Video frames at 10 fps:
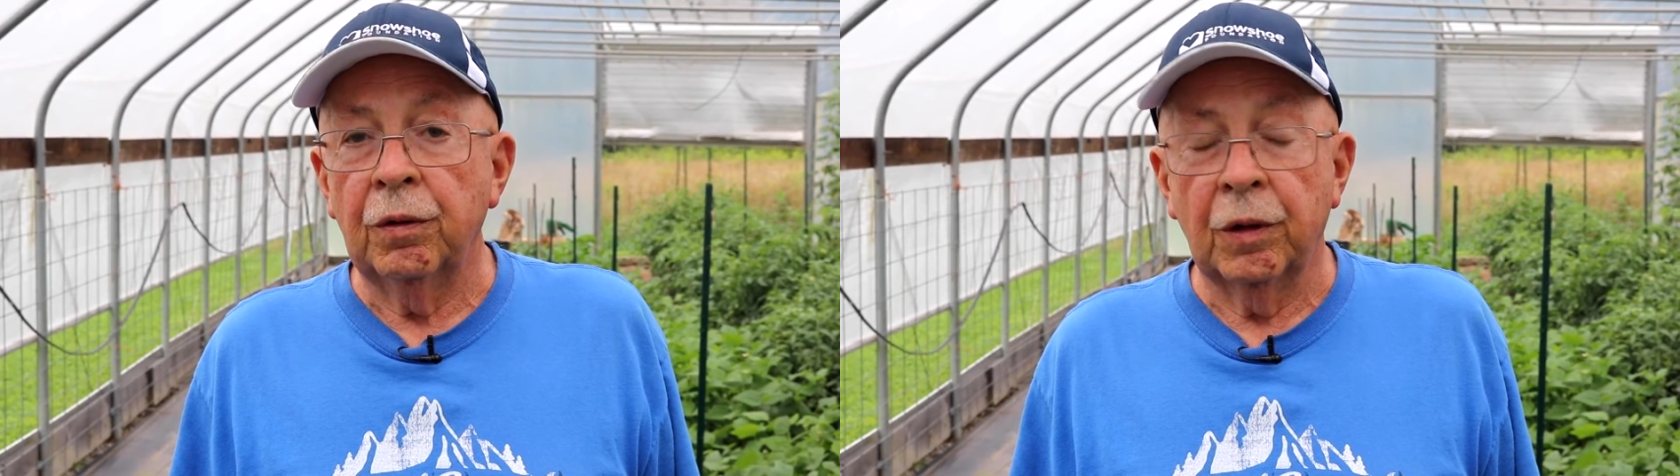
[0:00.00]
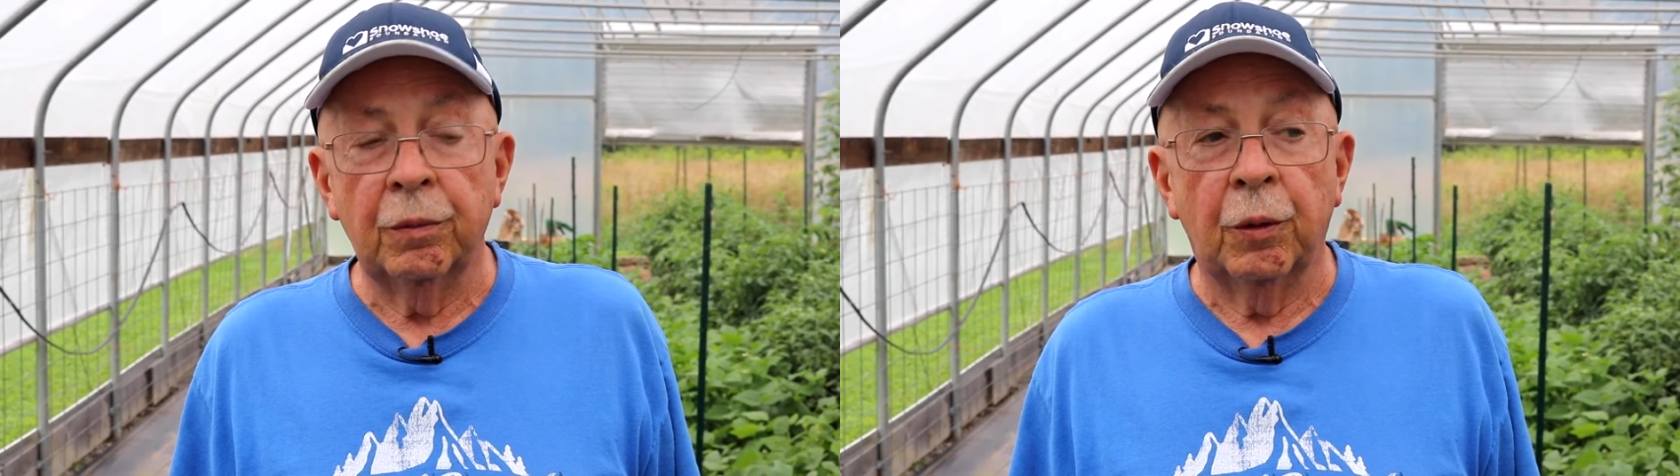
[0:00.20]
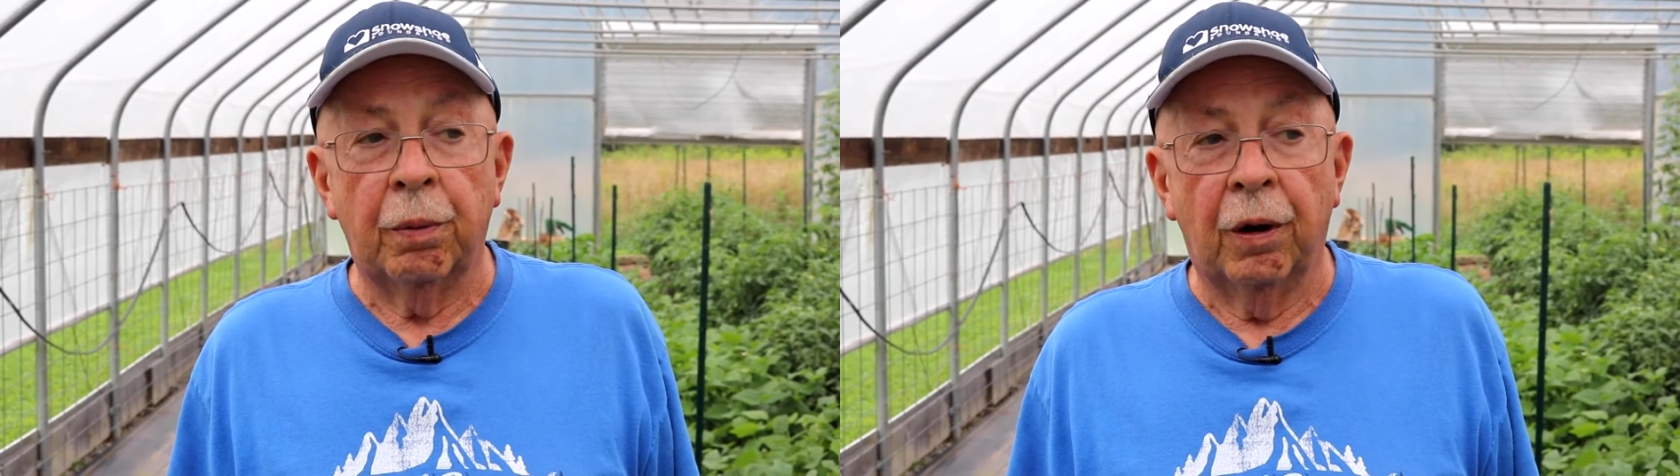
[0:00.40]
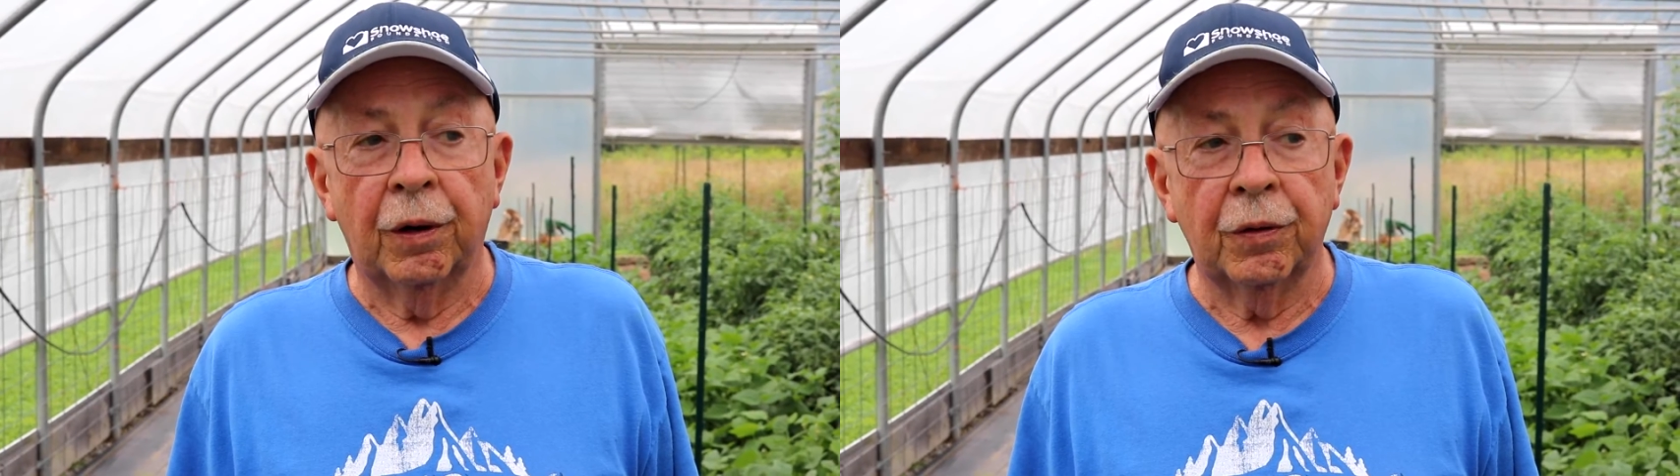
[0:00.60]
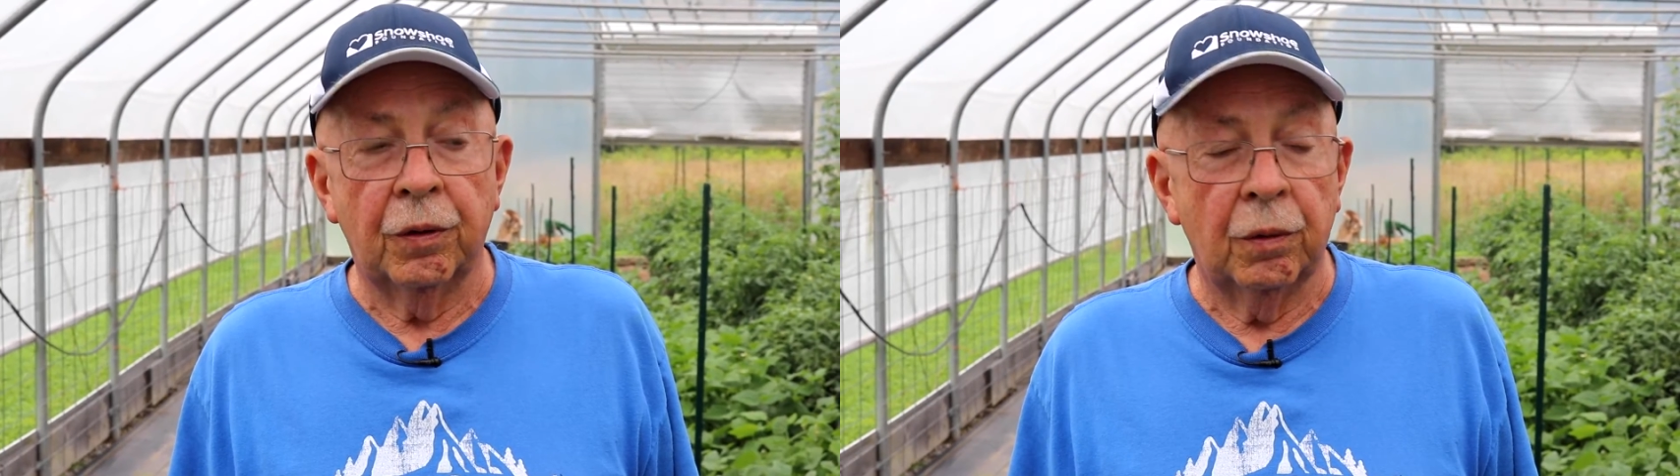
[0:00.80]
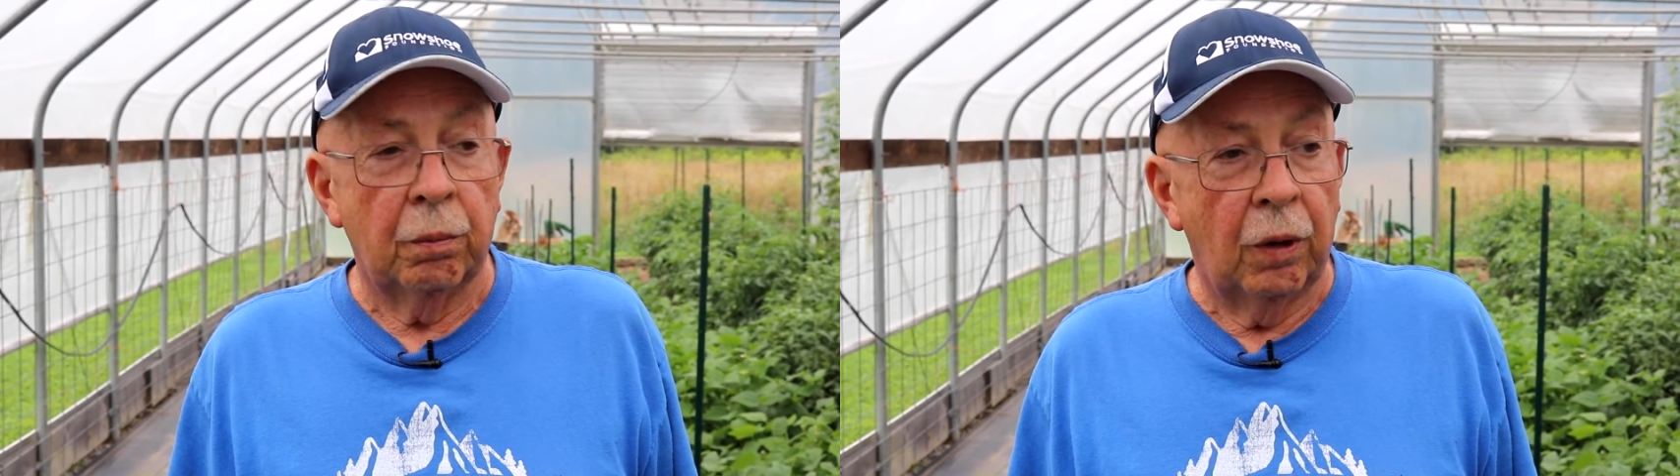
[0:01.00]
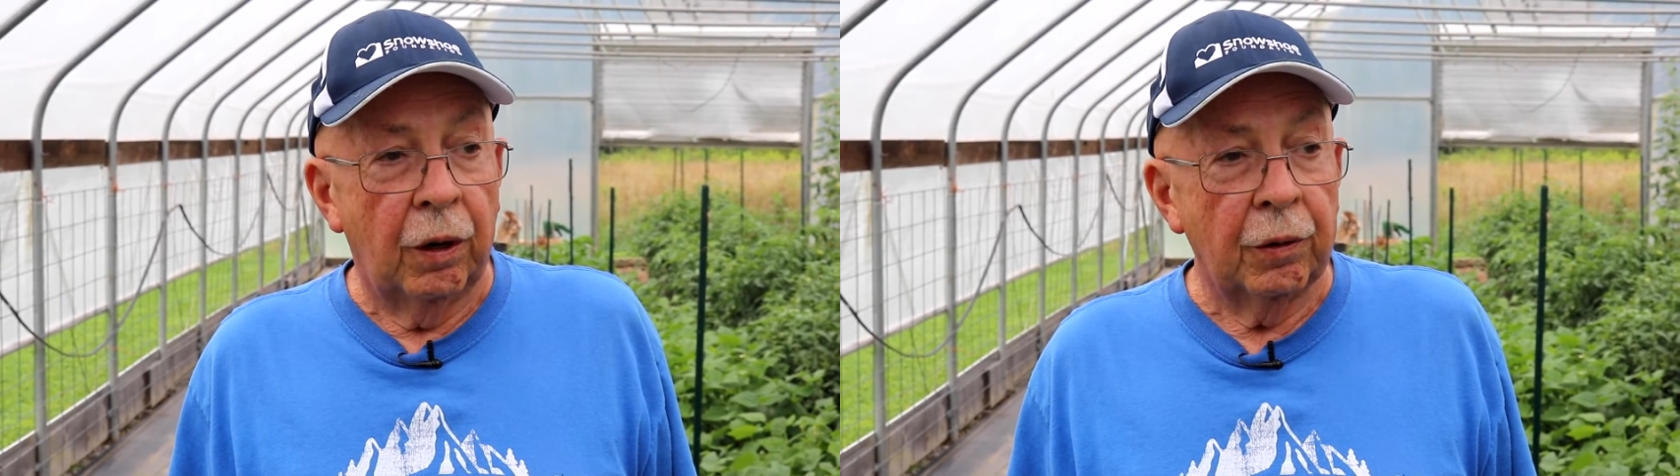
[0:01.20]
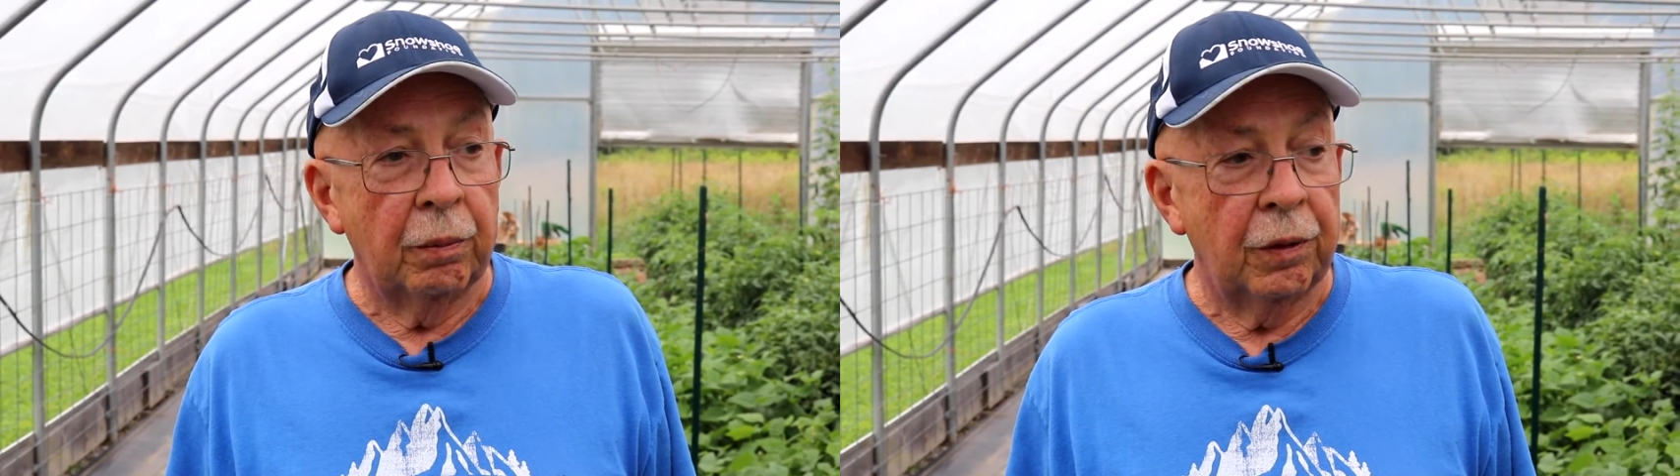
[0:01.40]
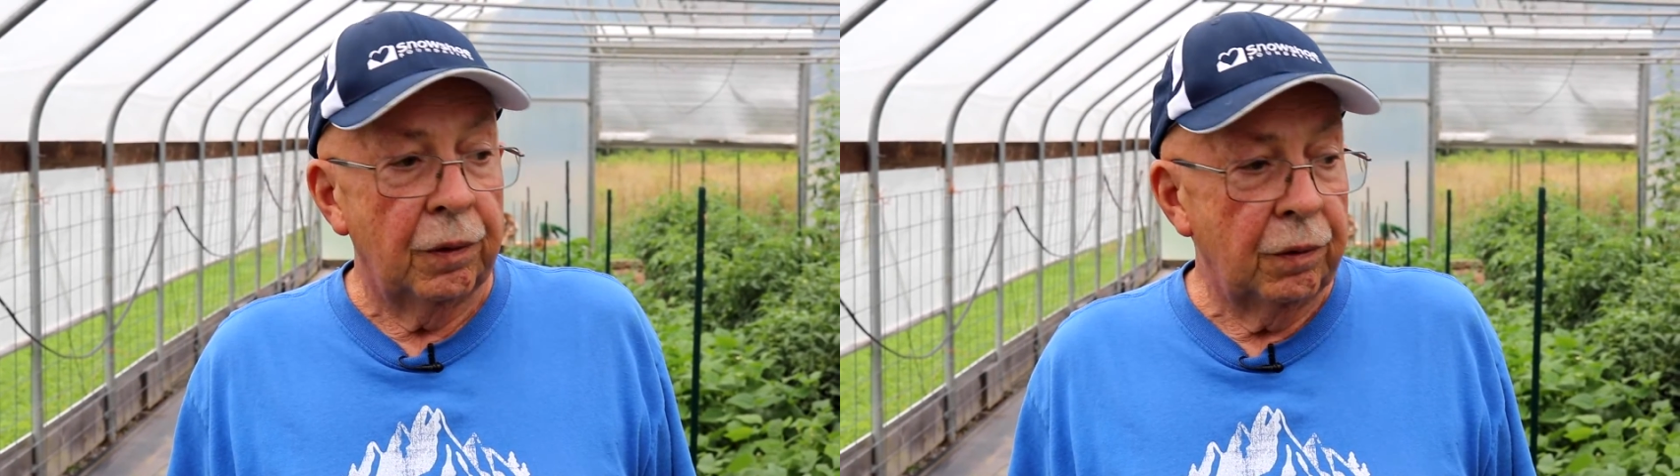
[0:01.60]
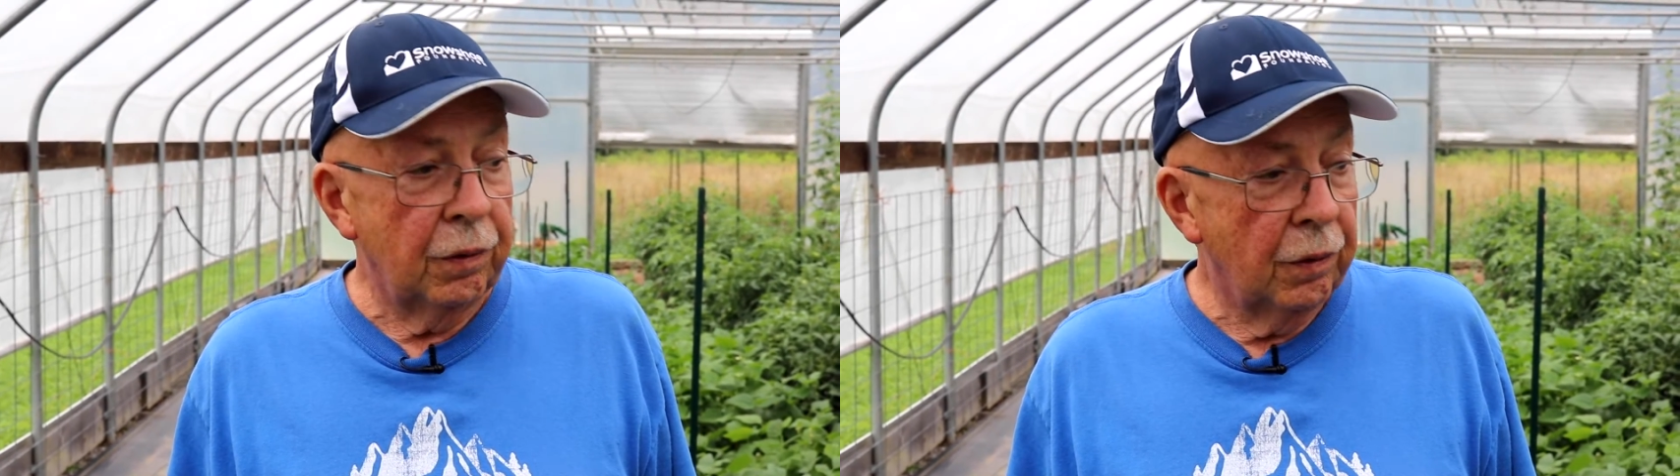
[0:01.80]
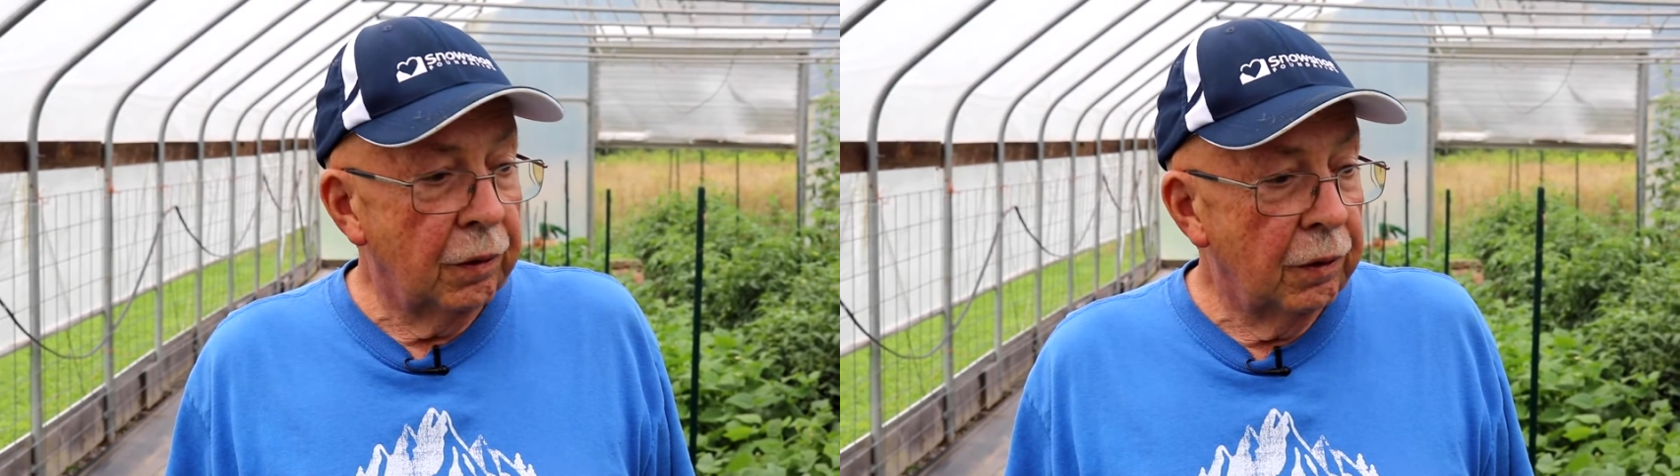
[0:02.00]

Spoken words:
Some of the products don't bother bees,